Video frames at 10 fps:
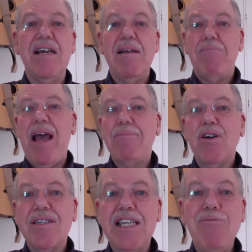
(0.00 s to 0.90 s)
Perhaps
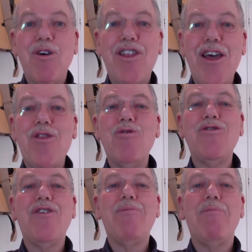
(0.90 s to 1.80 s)
asking what they thought
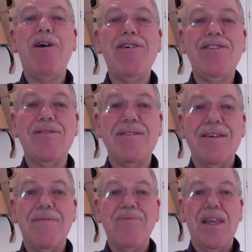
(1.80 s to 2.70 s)
of the proposal.
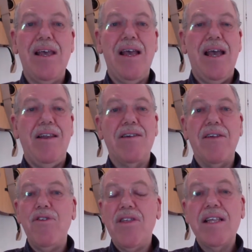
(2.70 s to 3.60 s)
Look,
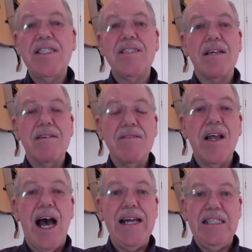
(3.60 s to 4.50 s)
if you think this is a good
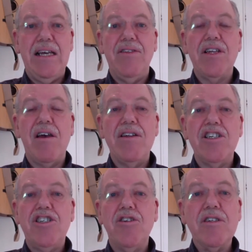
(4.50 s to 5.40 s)
idea, that owners
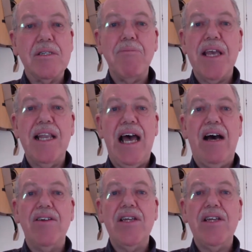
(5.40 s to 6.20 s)
shouldn't be allowed,